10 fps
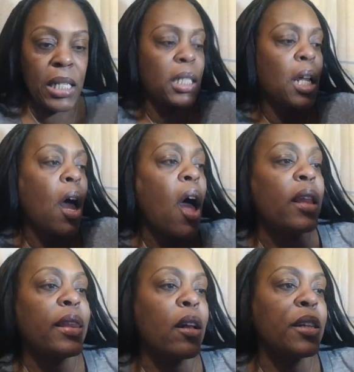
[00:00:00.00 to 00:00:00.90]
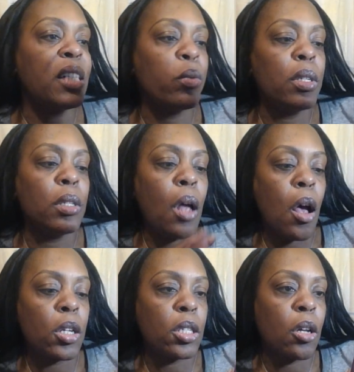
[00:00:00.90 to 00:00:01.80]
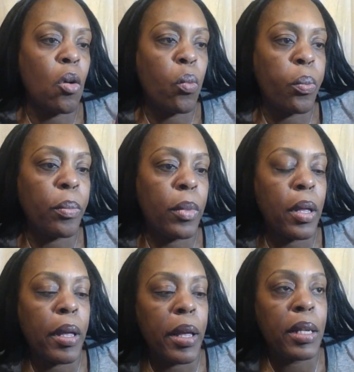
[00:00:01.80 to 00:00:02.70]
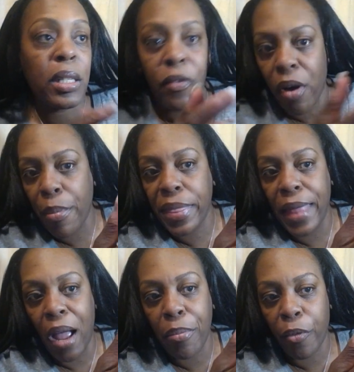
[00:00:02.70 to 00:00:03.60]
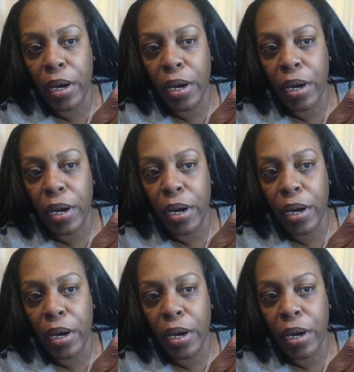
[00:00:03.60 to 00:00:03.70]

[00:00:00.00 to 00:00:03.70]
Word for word: Now this one also is from that brand,